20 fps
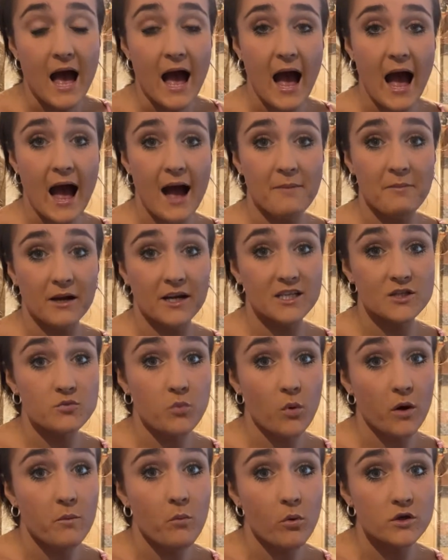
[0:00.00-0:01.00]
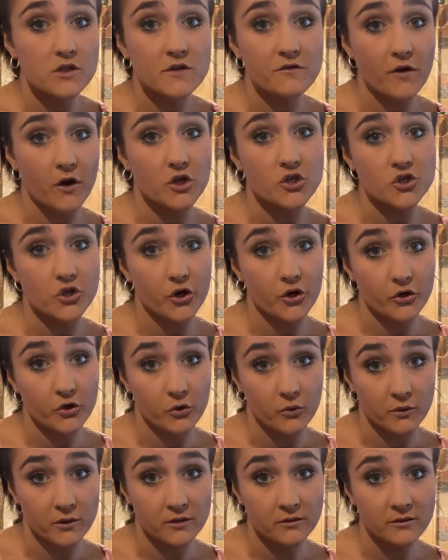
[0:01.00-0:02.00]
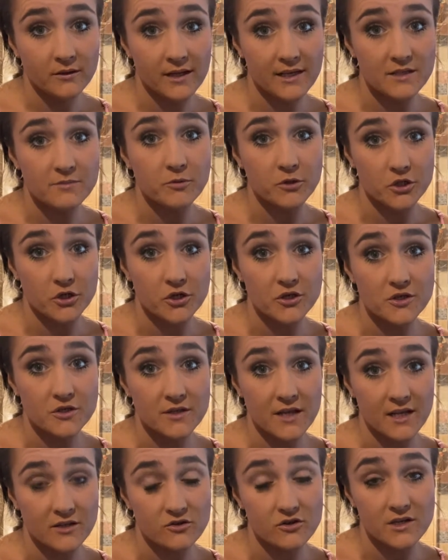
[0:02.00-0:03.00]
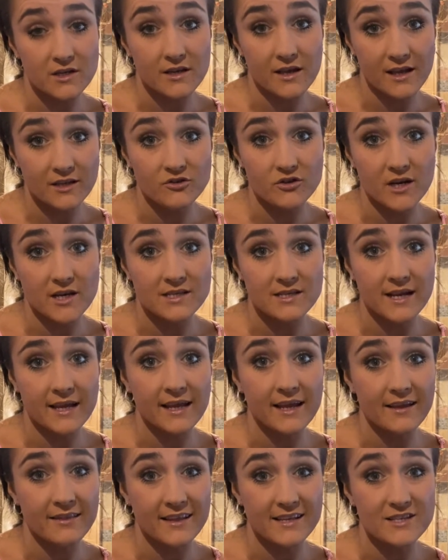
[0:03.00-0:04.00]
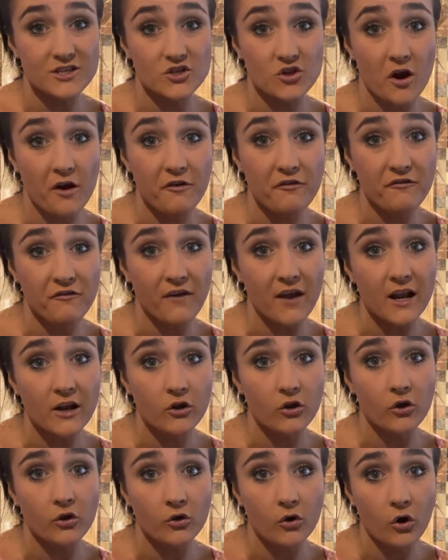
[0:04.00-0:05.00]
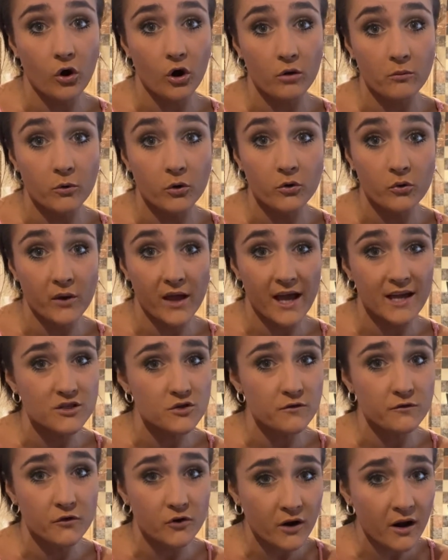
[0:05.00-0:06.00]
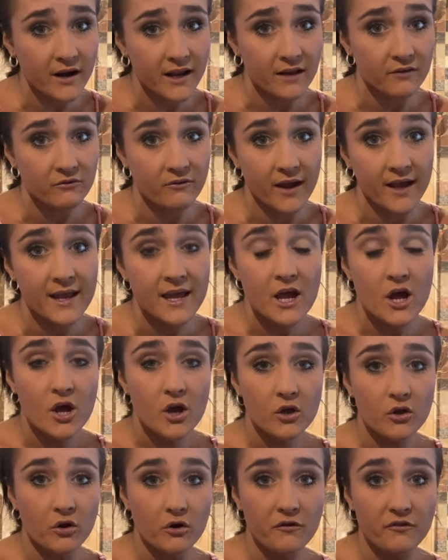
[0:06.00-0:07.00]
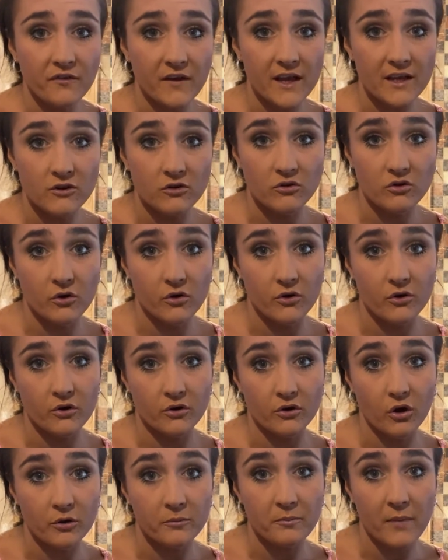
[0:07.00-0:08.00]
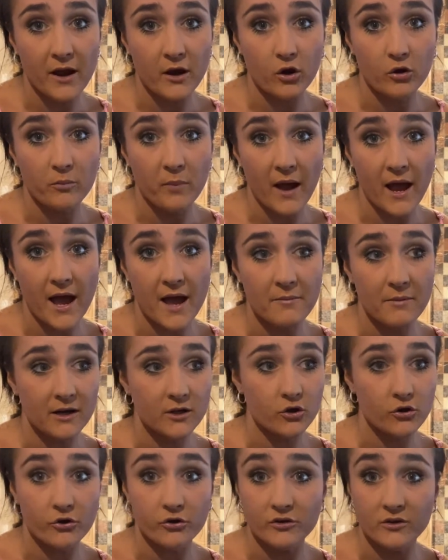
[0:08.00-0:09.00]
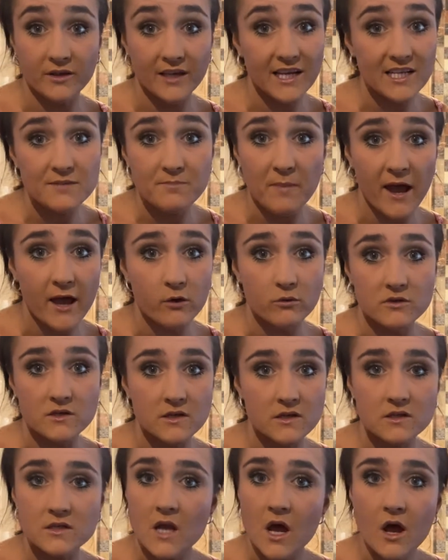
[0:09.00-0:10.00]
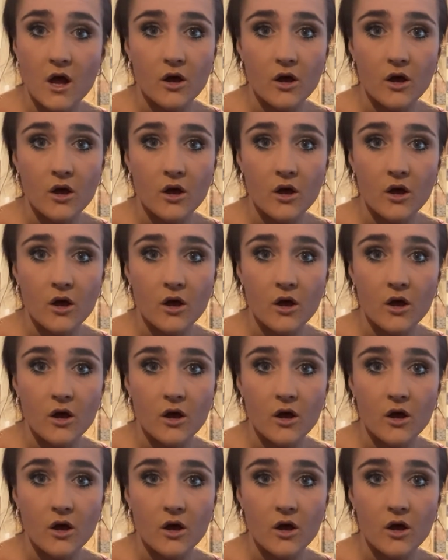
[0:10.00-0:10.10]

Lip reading: And it's where most of our serotonin is produced, interestingly, and this is our feel-good hormone, okay? So if you're not eating right, you're feeding your gut microbiome and your dysbiosis.